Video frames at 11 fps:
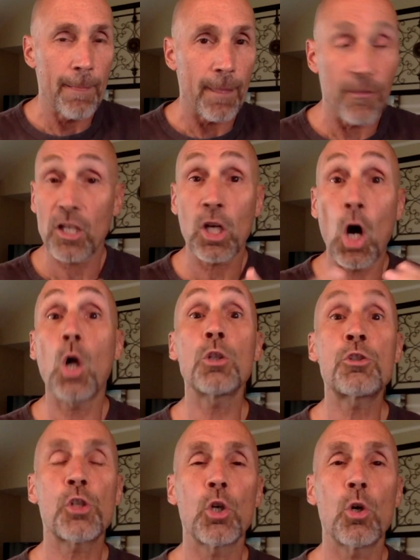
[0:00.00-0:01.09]
the
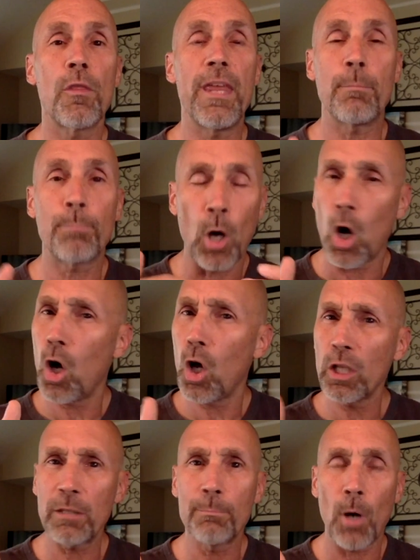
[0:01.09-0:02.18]
culture that
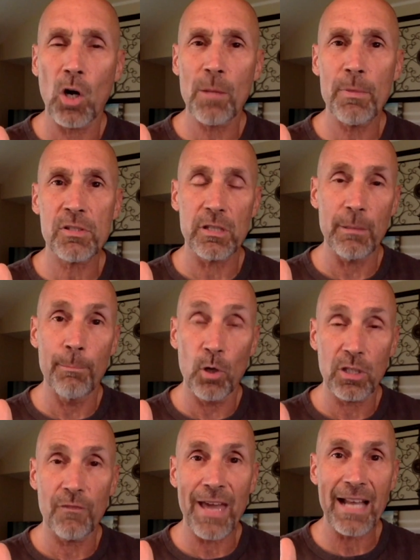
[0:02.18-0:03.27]
Paul and Barnabas in the
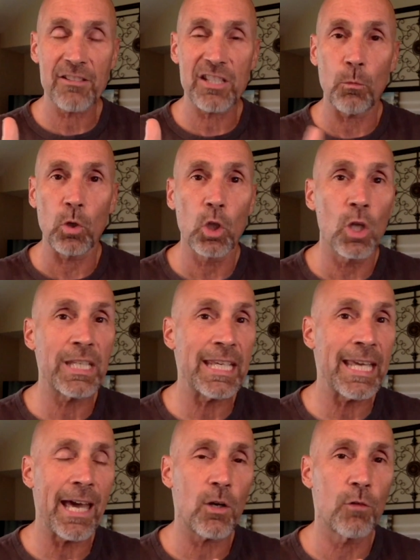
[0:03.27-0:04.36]
book of Acts that we're
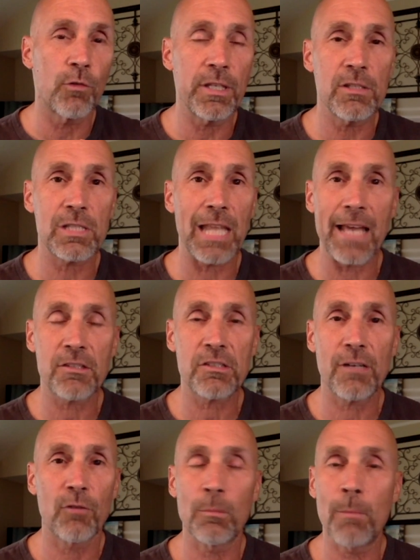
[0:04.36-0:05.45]
looking at over these last
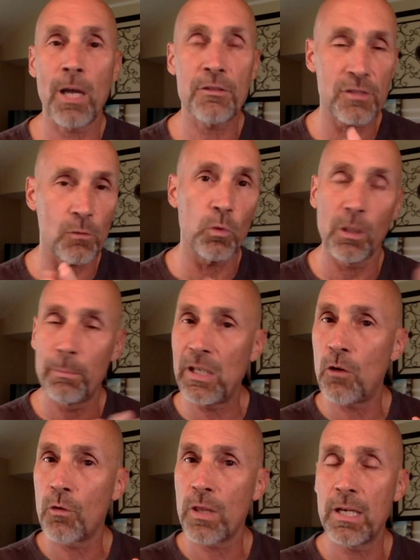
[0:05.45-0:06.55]
several months and will be
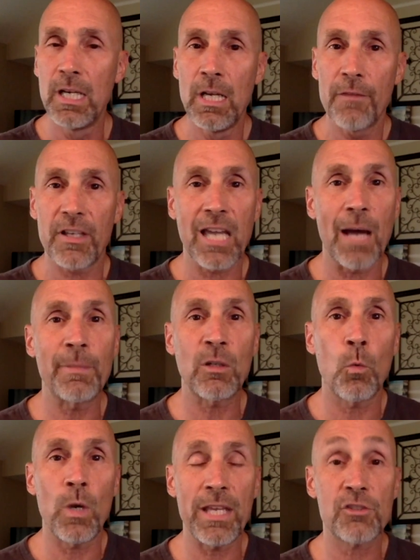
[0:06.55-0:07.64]
over the, the
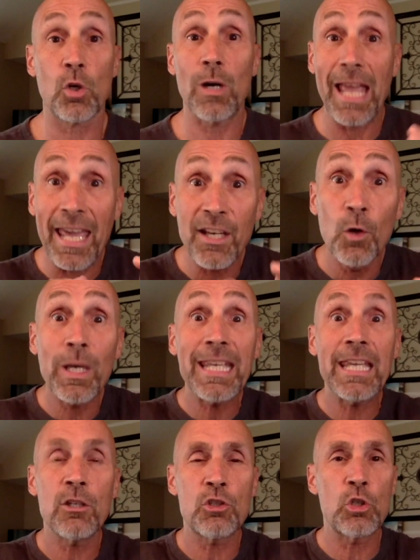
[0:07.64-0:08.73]
coming weeks are entering
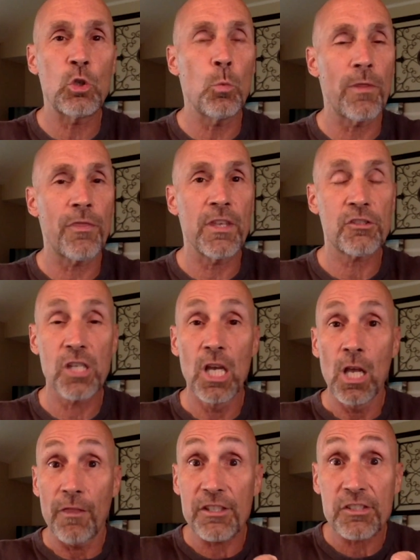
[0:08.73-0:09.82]
into with this,
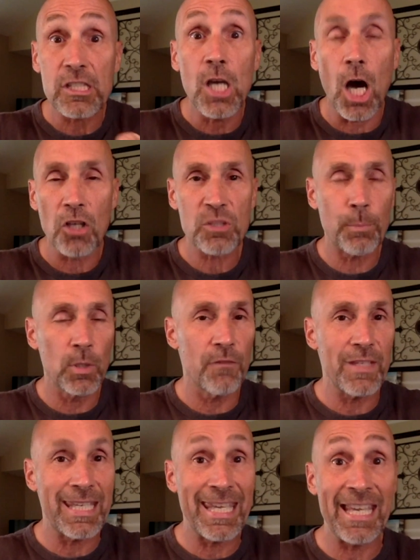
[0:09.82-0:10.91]
this gospel of
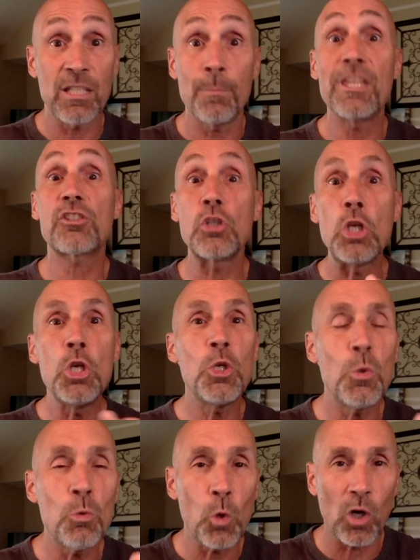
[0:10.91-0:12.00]
the kingdom, this
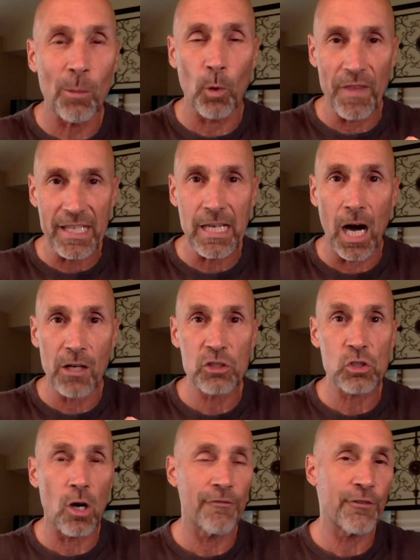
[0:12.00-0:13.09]
new normal that God
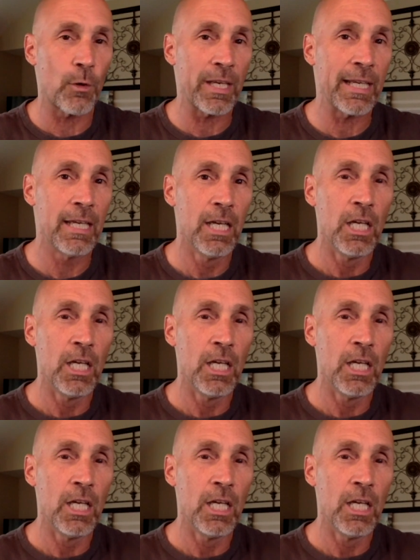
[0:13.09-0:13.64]
is offering